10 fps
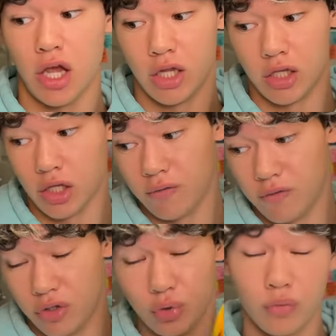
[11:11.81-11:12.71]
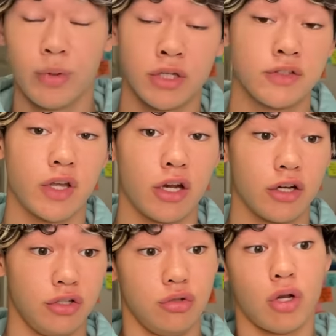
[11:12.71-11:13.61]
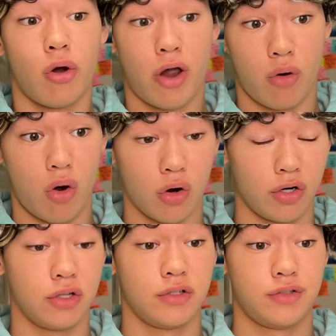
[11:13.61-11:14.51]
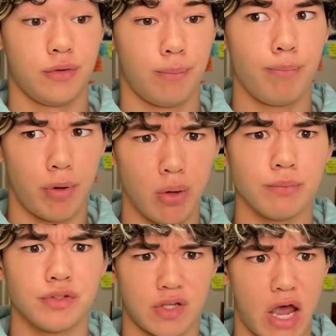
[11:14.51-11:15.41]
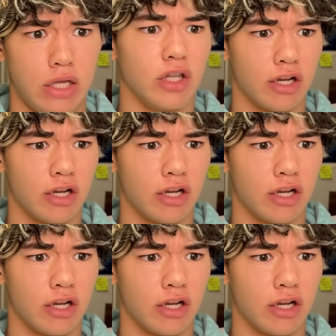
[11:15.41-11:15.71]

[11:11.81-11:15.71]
And if you've been a setter, you know how hard it is to bump set,